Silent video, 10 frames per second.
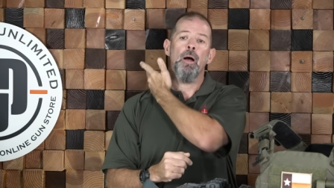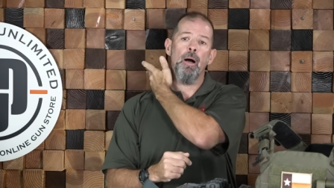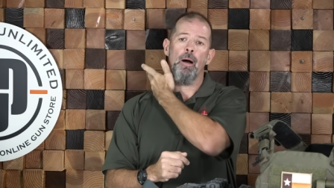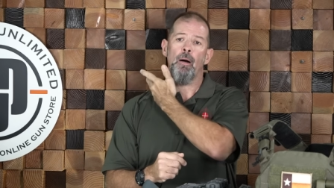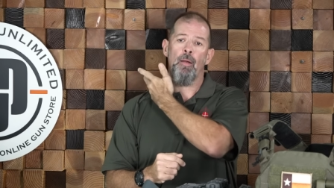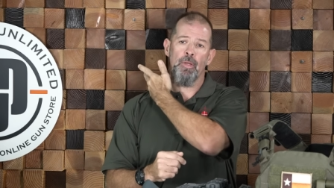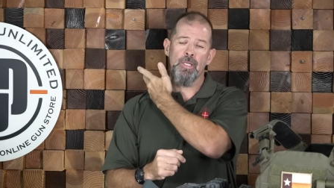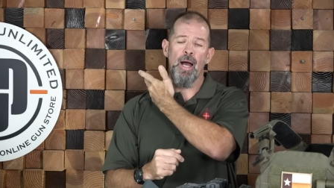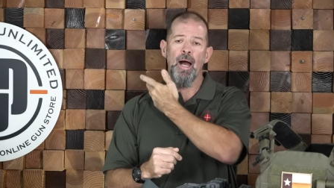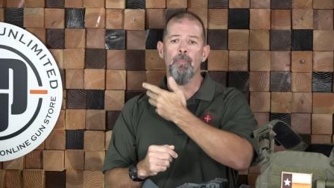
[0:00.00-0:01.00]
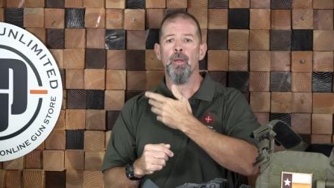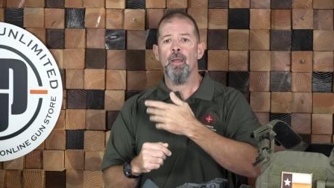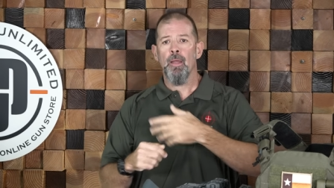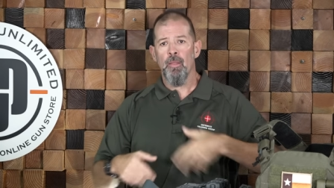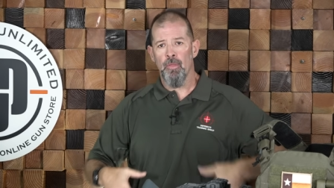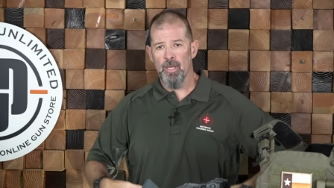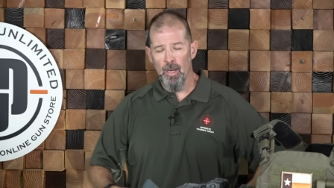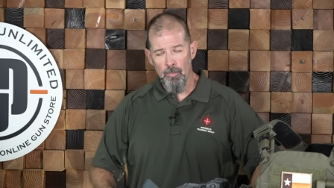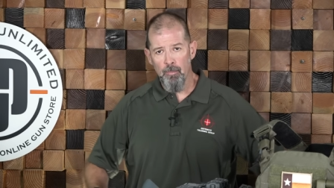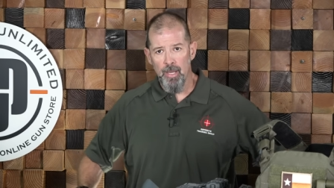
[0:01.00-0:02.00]
uh, on the top. The
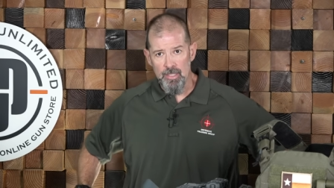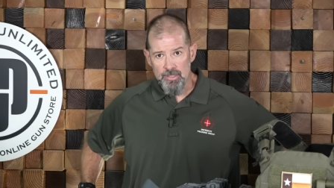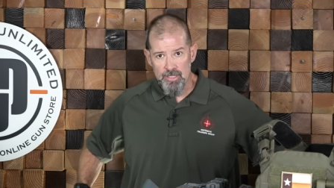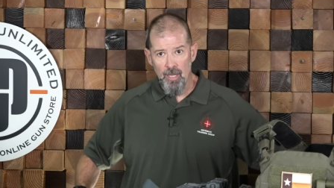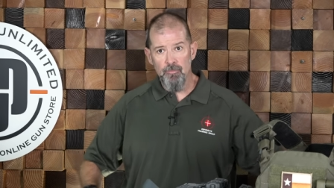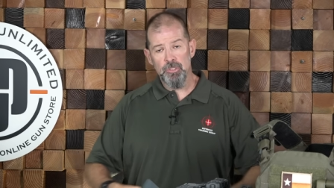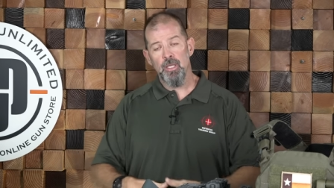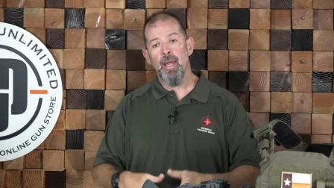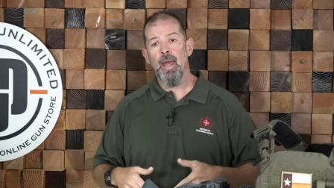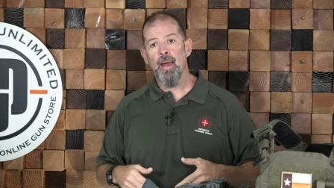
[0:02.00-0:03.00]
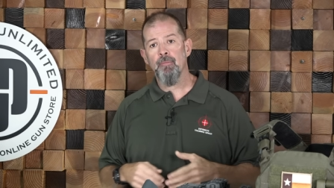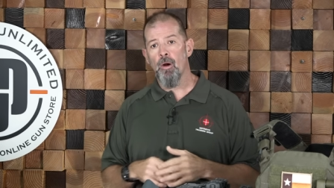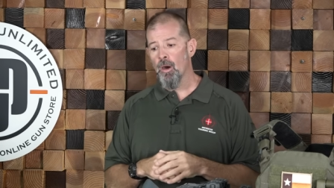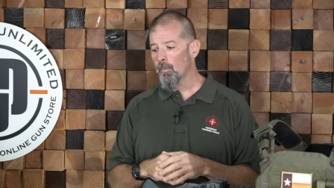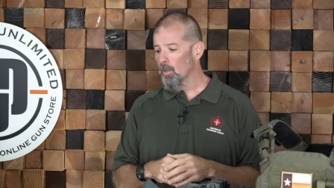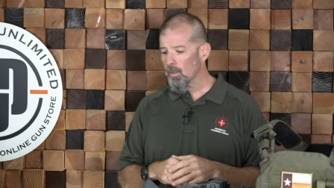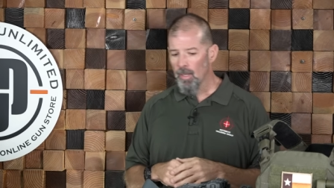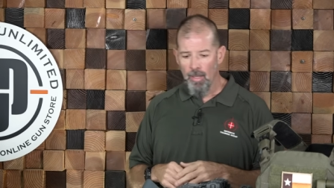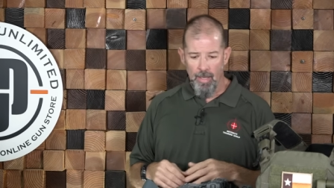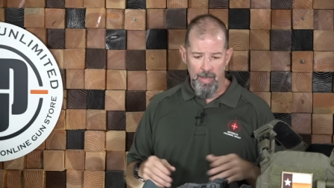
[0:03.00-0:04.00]
cummerbund itself is gonna have armor.
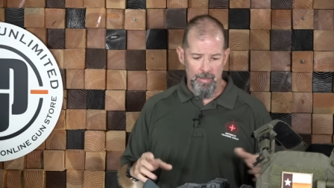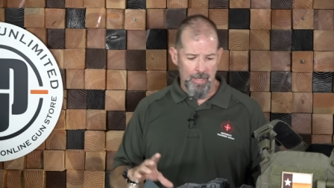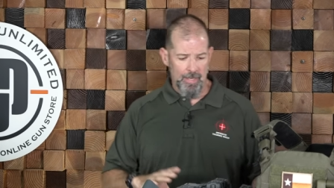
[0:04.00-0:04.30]
And